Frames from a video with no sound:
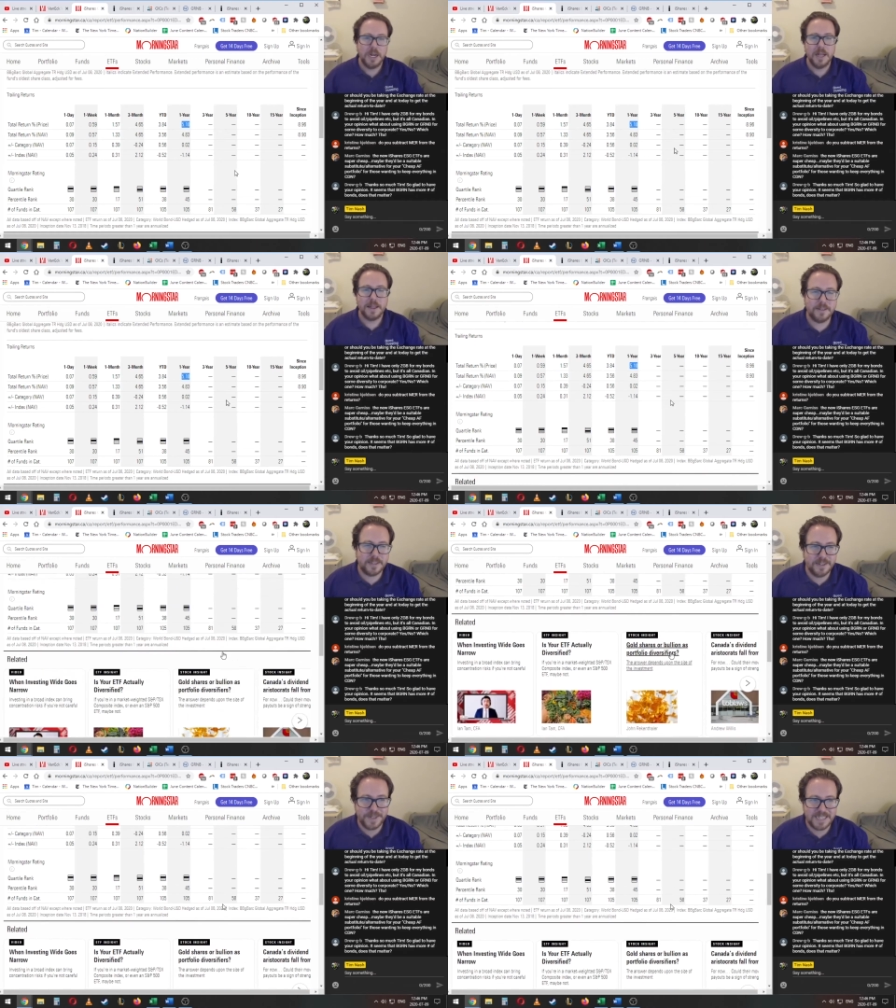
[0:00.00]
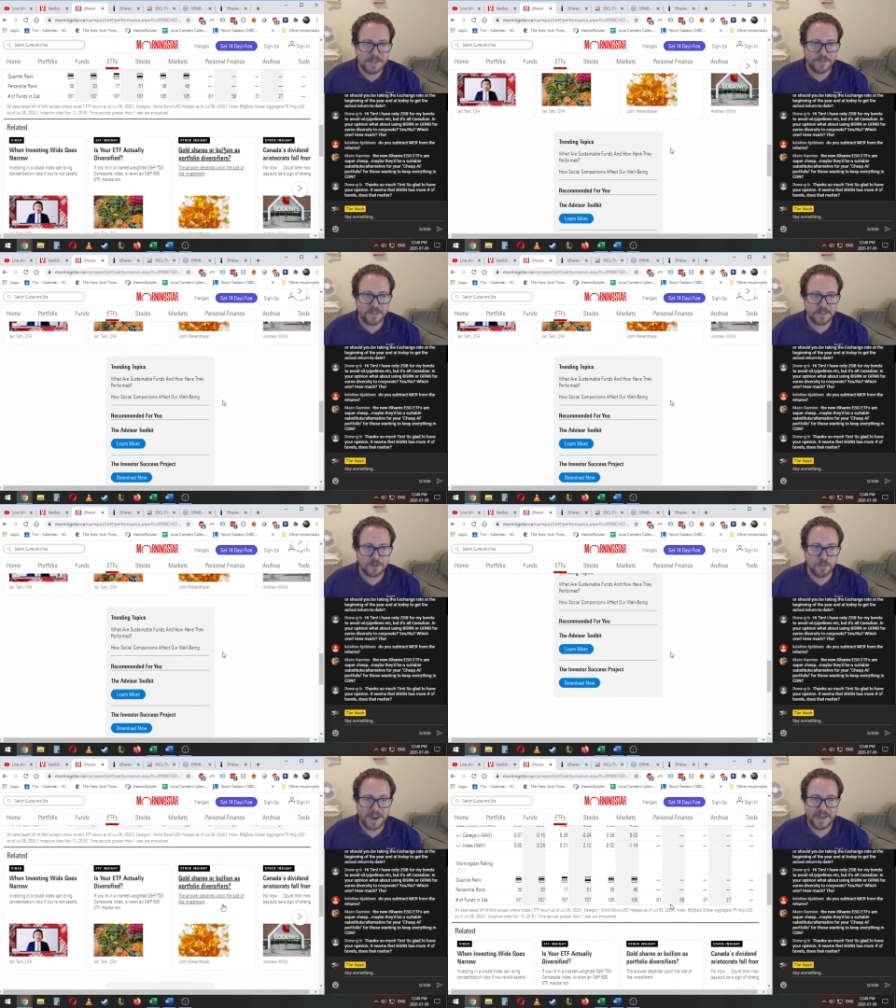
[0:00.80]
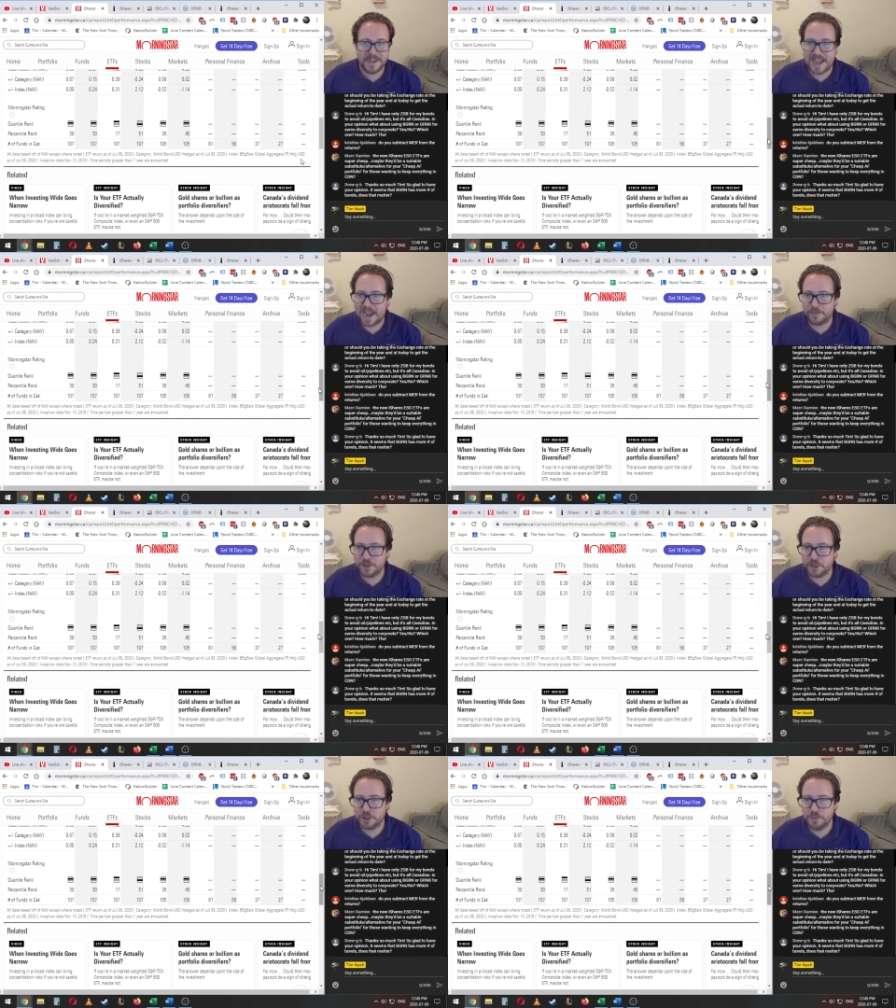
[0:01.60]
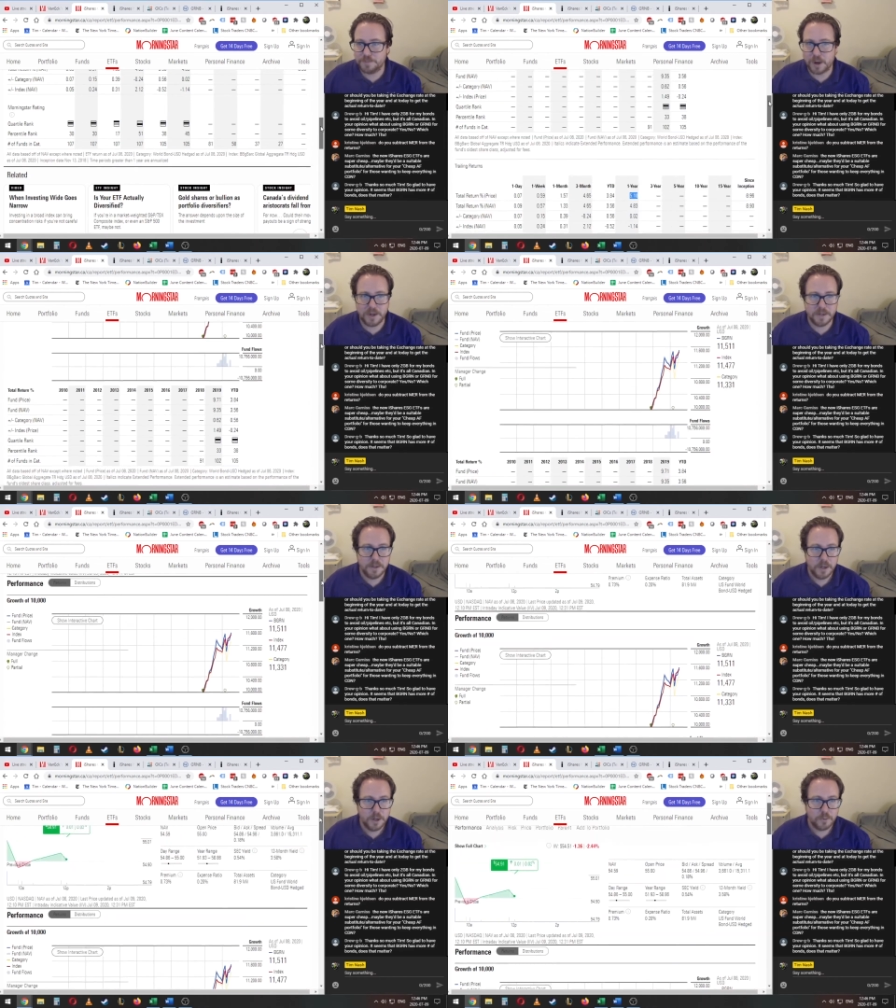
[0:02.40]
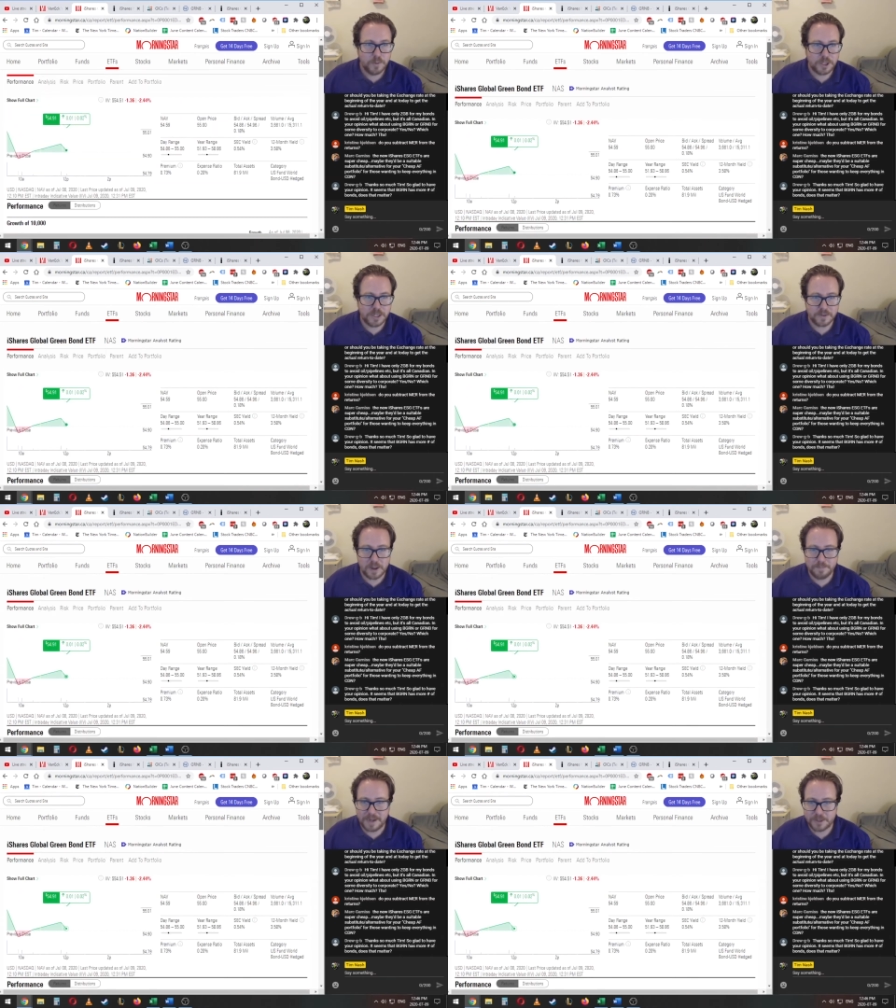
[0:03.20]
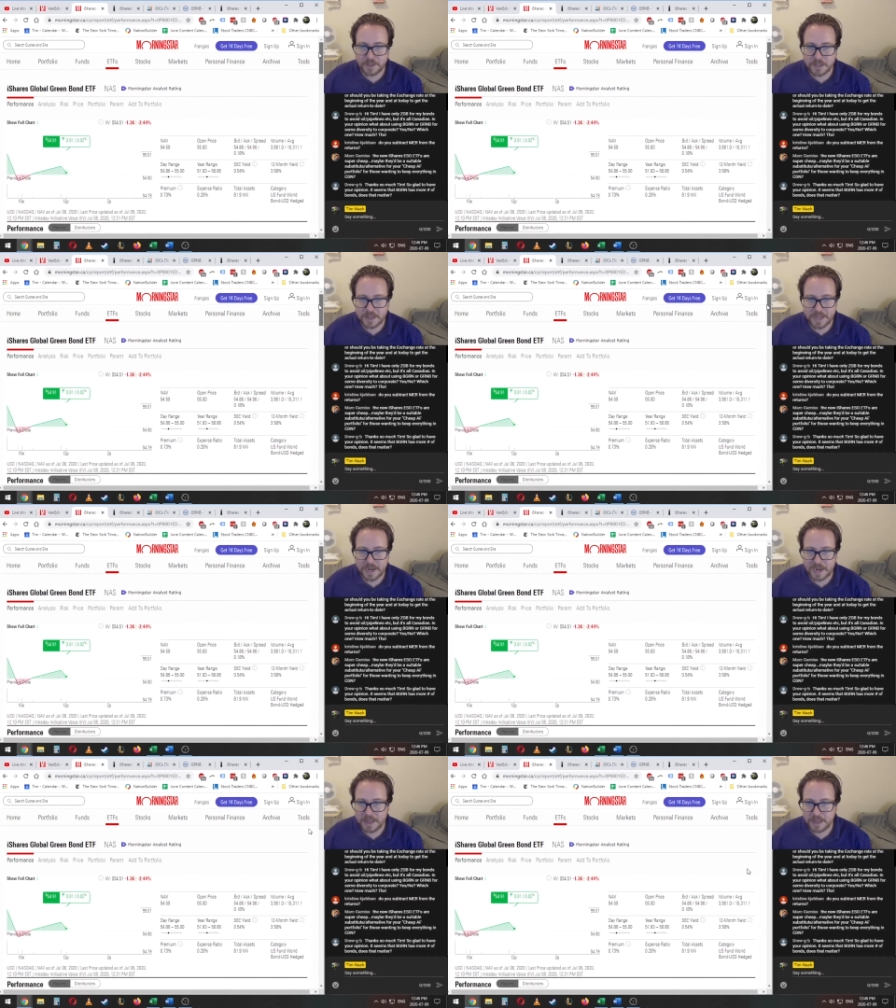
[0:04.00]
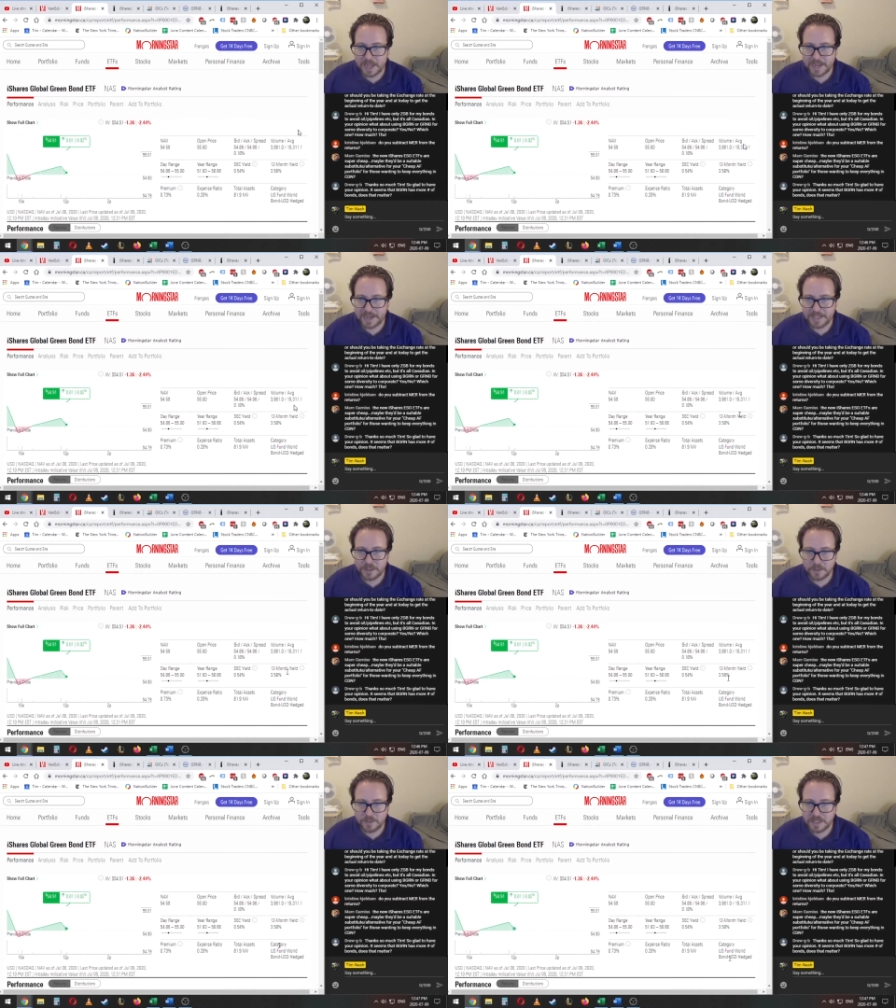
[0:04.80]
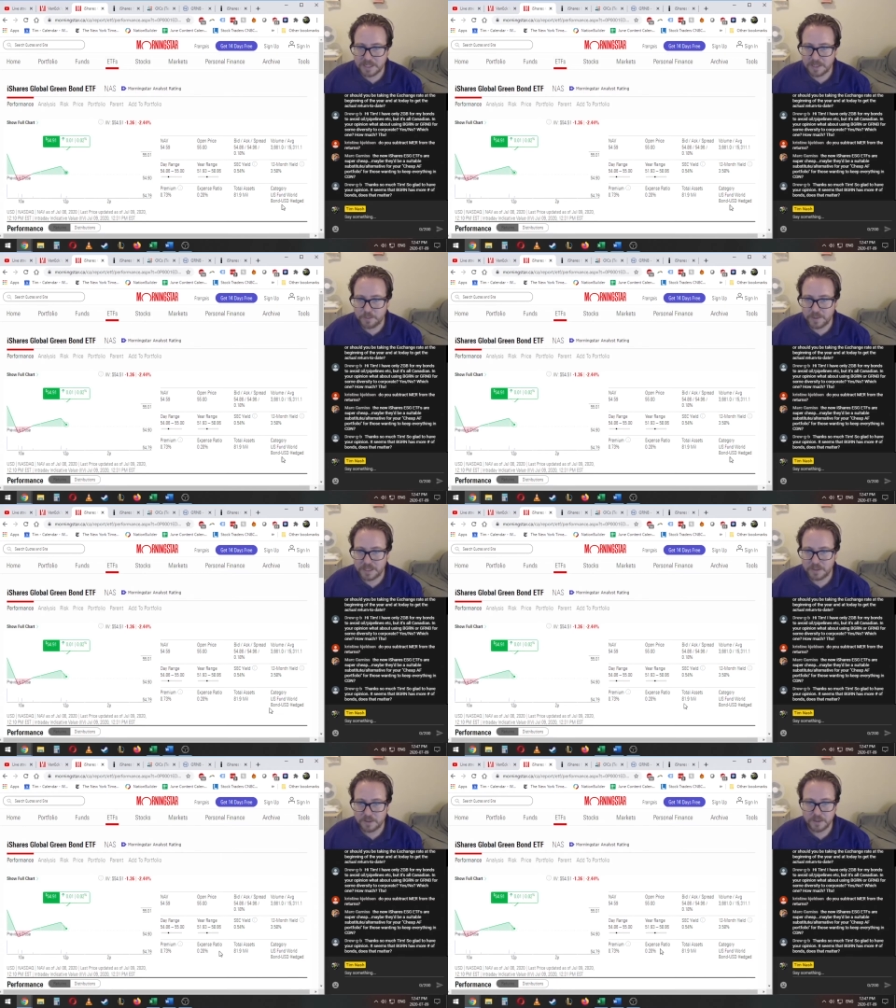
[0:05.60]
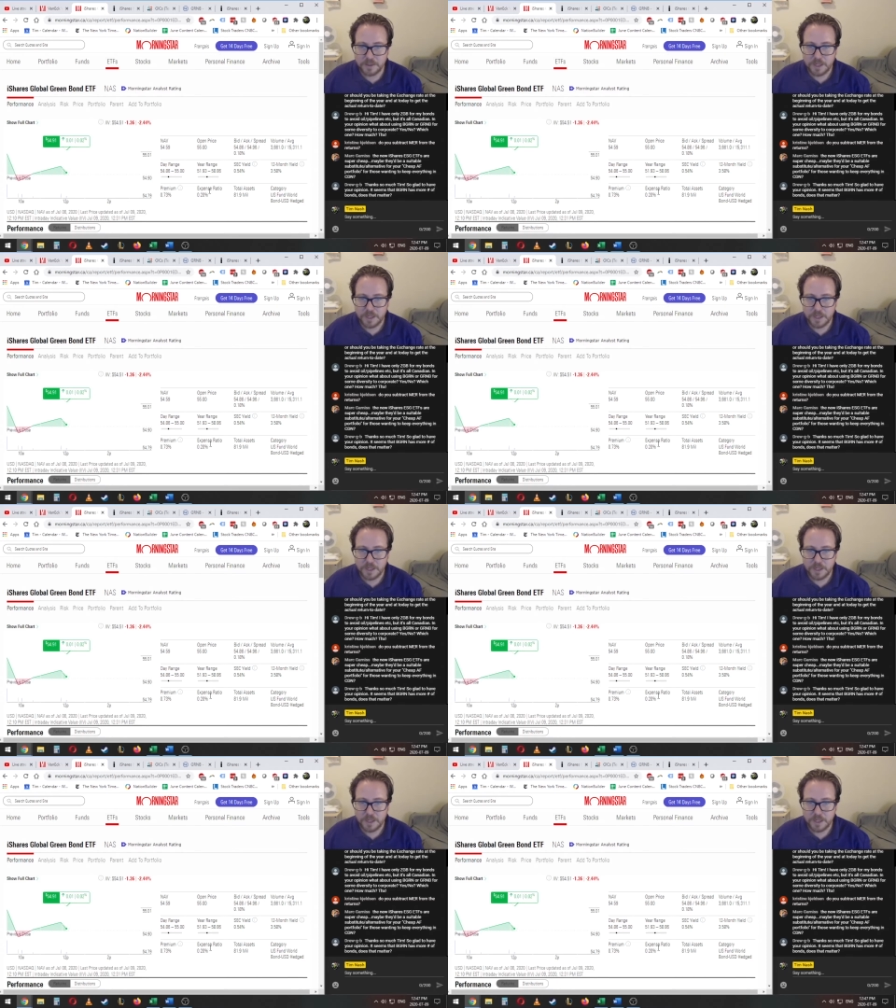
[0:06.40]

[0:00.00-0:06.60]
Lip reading: Let's see if it gives us the weighted average coupon, which is a metric that I like. I don't think it will.